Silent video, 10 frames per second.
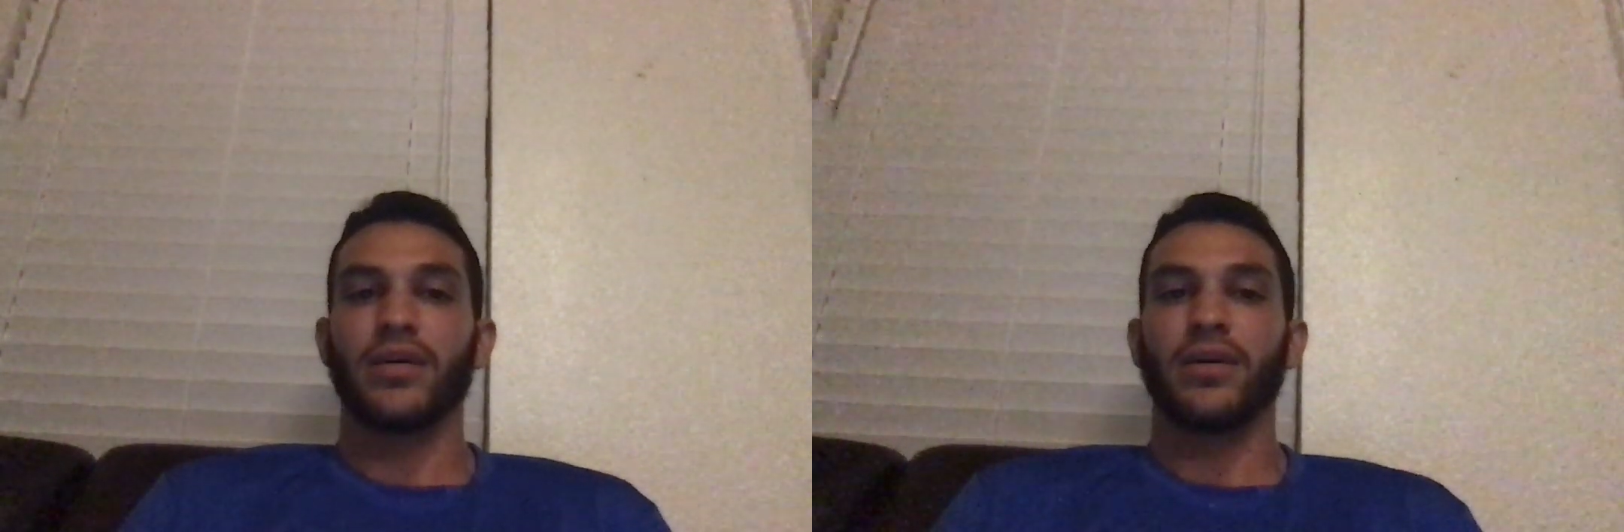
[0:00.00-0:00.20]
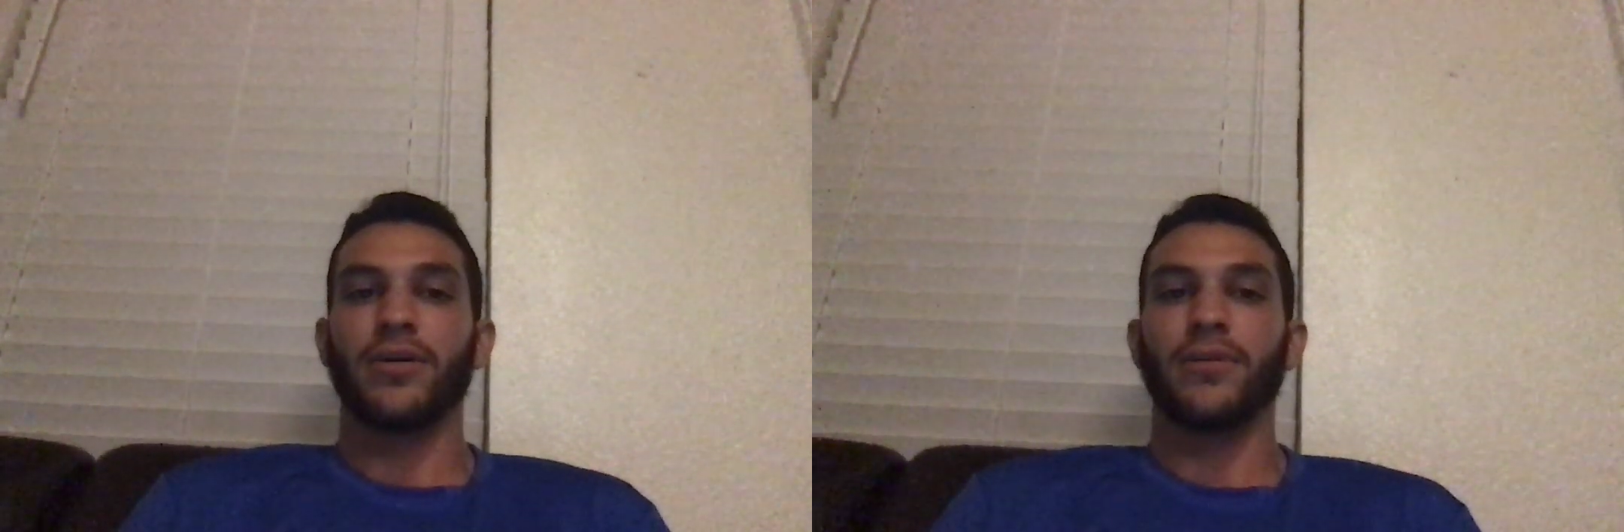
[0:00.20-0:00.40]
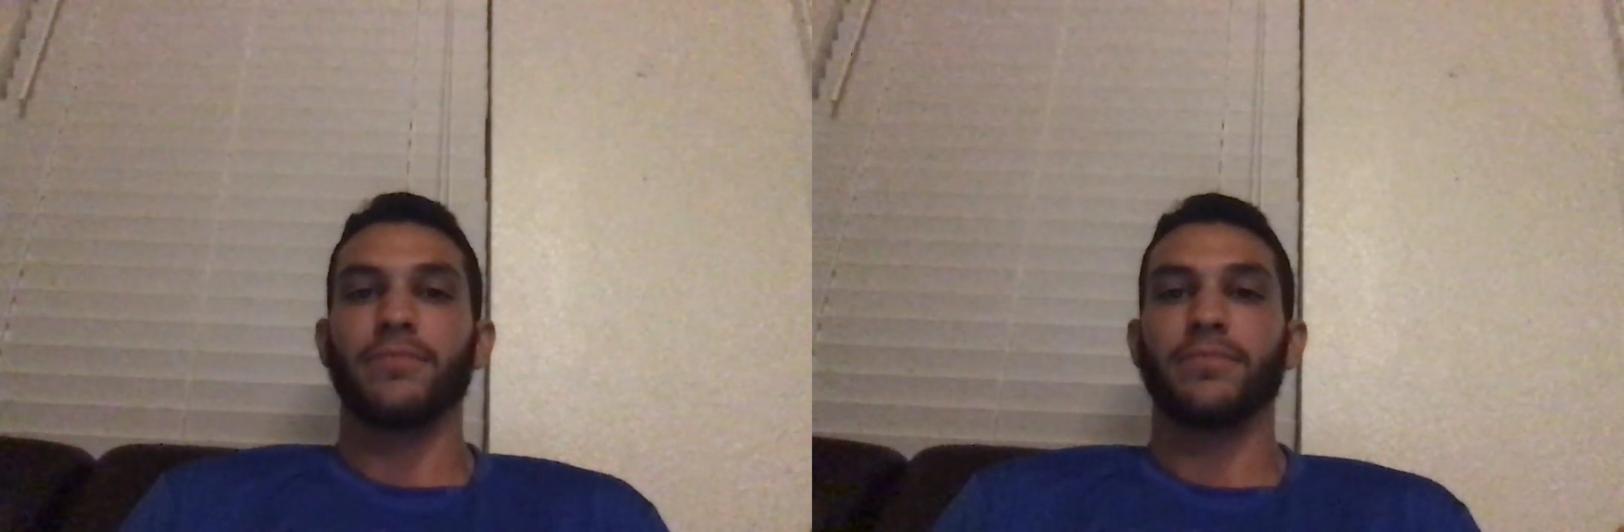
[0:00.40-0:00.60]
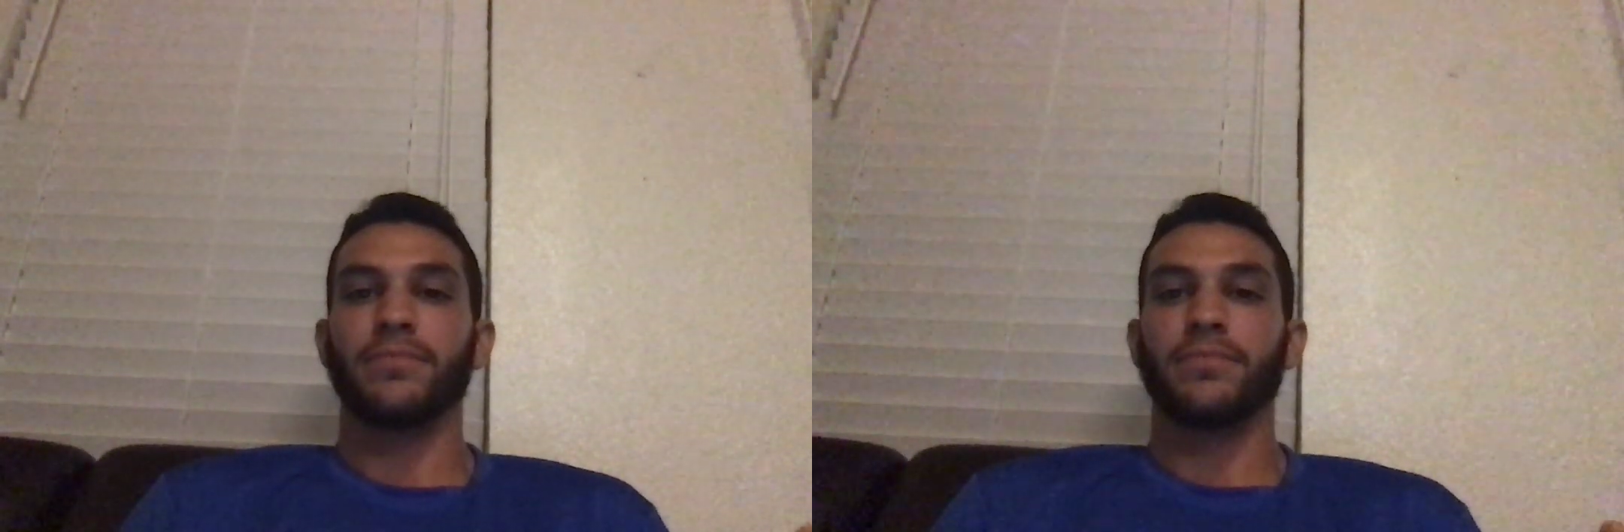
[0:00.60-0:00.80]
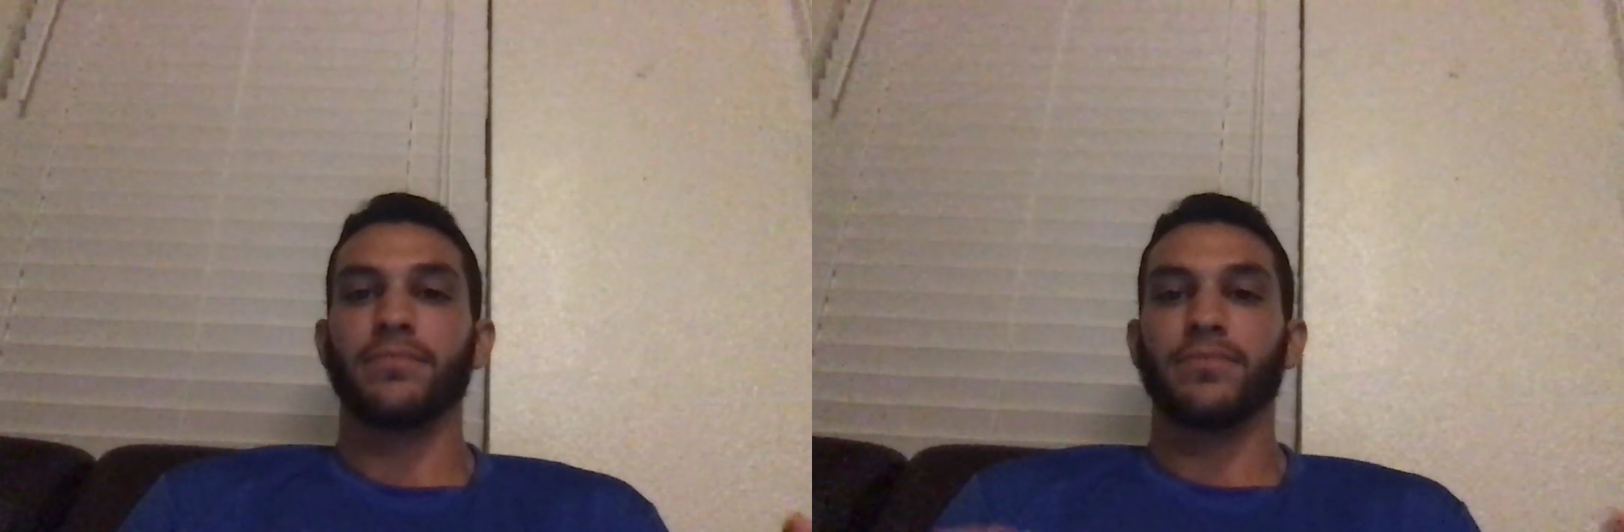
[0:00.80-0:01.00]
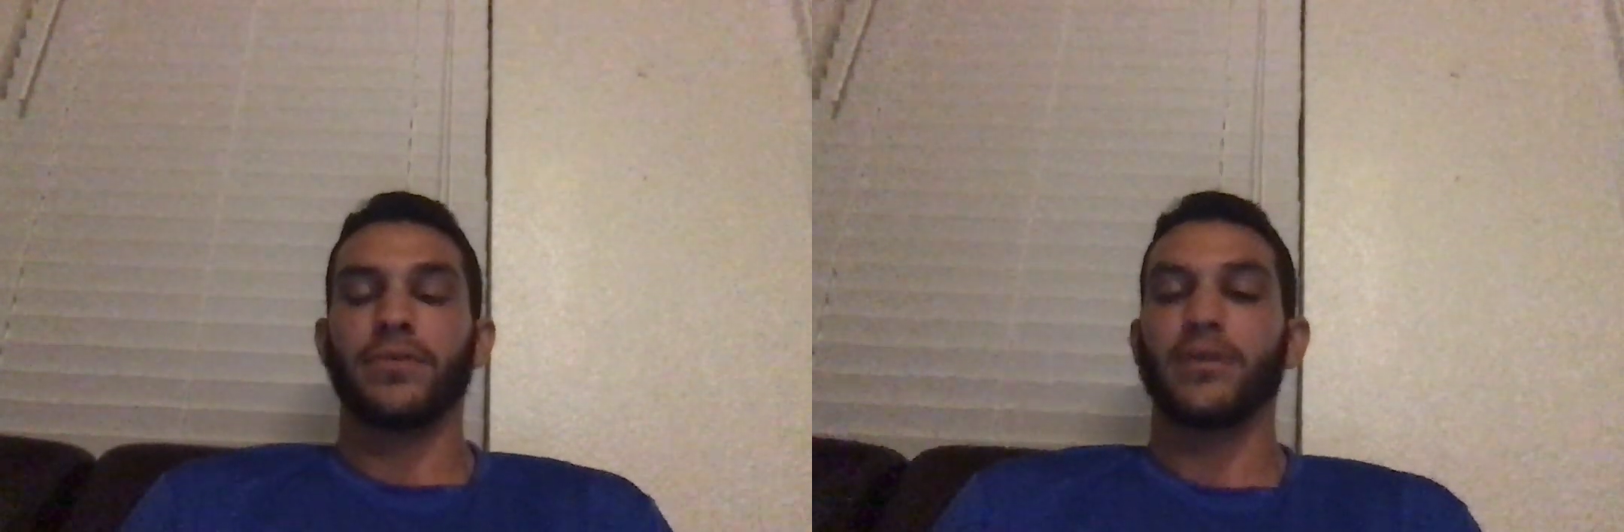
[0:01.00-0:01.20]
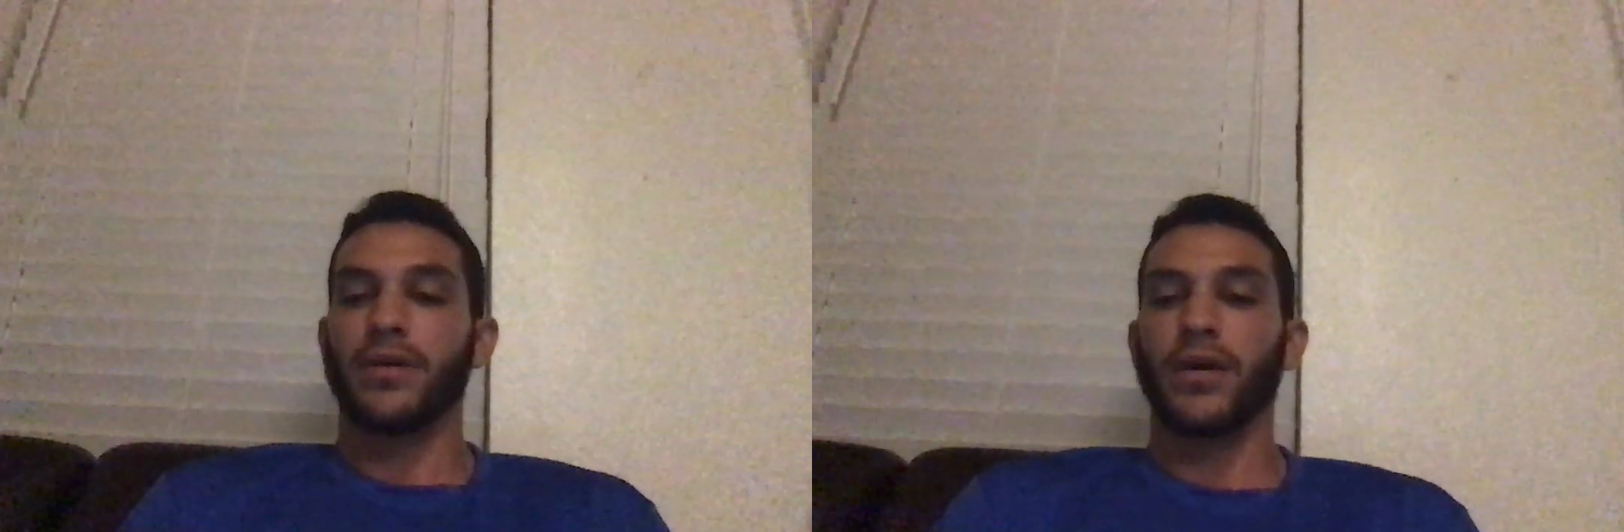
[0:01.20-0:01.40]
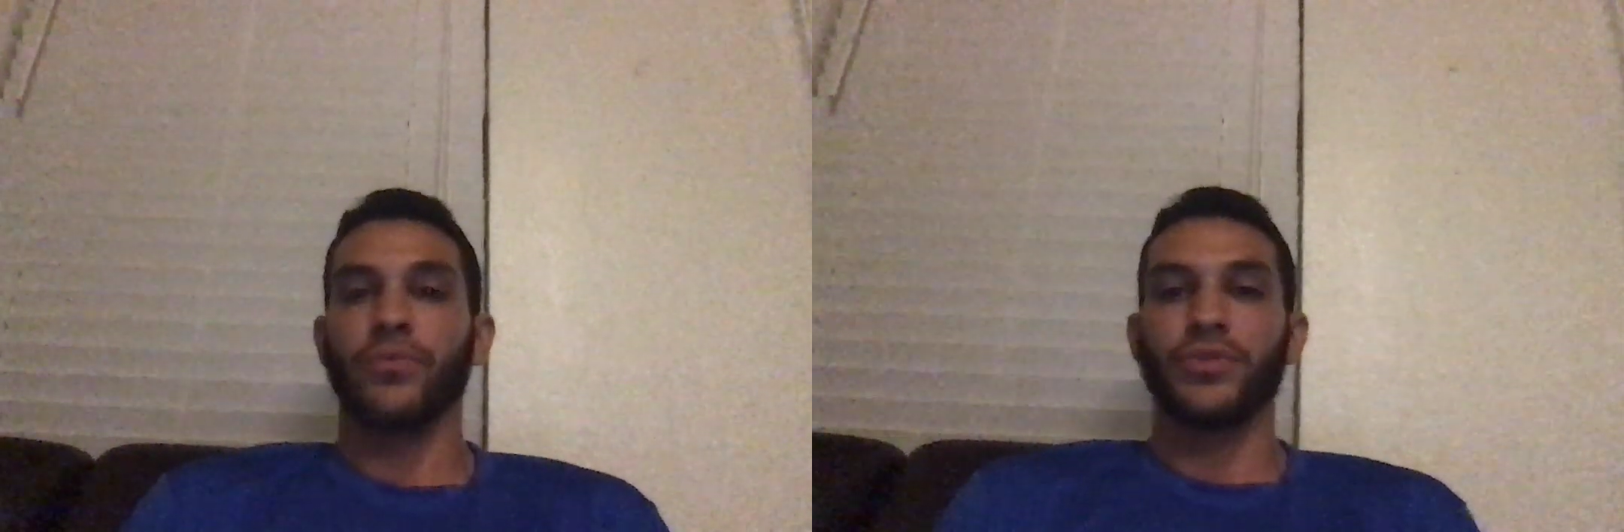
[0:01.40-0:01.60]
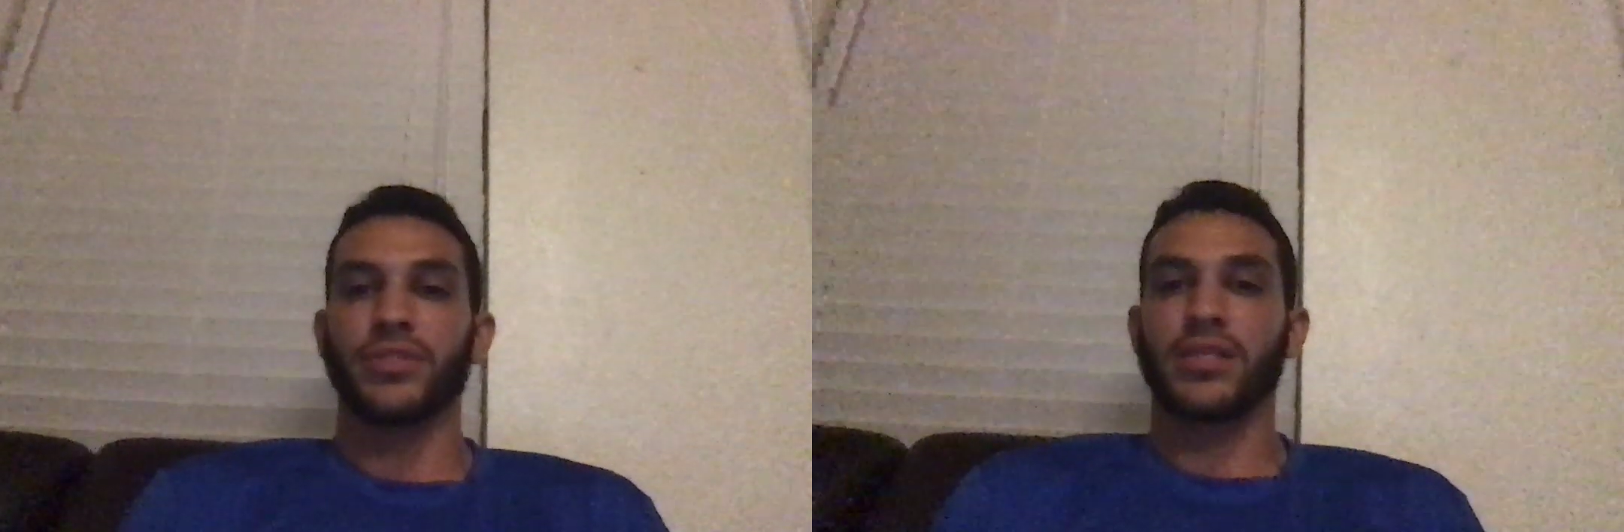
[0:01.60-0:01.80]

And this